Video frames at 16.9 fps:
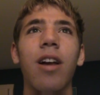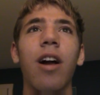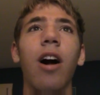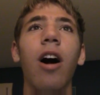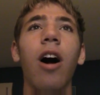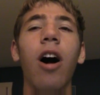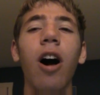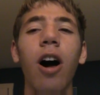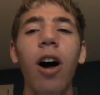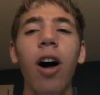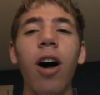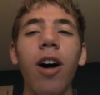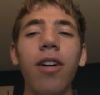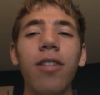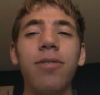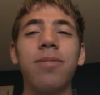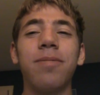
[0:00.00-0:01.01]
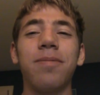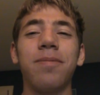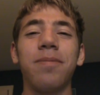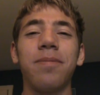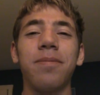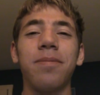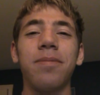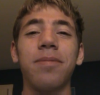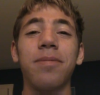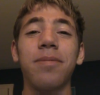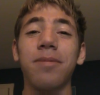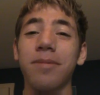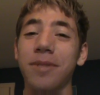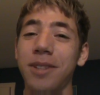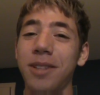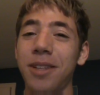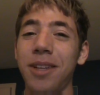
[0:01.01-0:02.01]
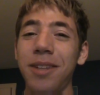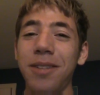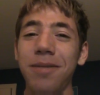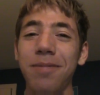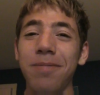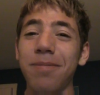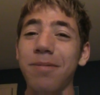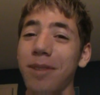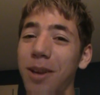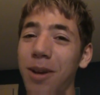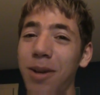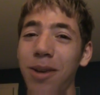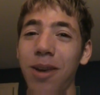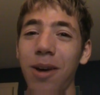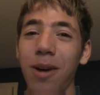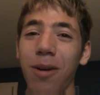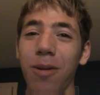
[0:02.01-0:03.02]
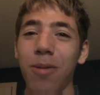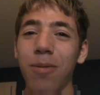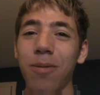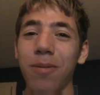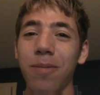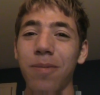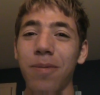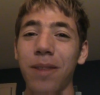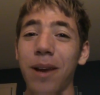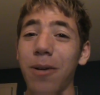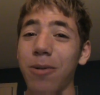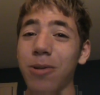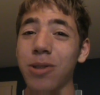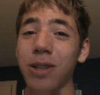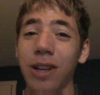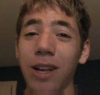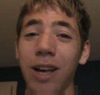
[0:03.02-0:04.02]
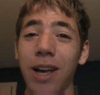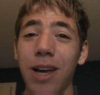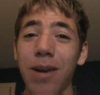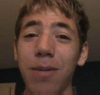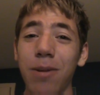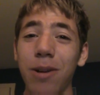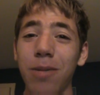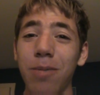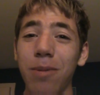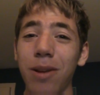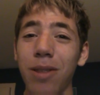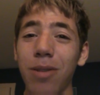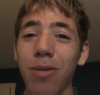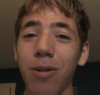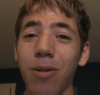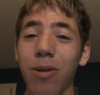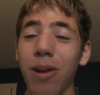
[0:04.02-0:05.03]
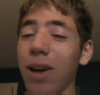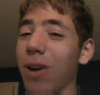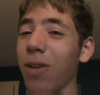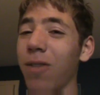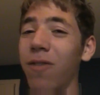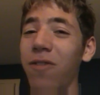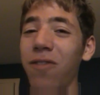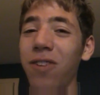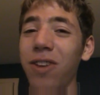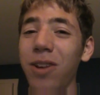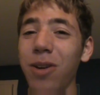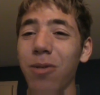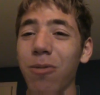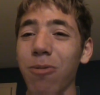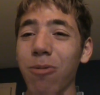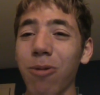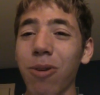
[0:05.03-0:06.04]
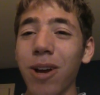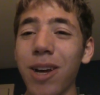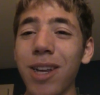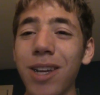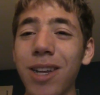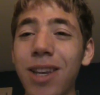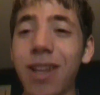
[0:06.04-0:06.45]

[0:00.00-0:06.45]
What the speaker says: on. See? There you go. That was climbing up my throat. I could feel it right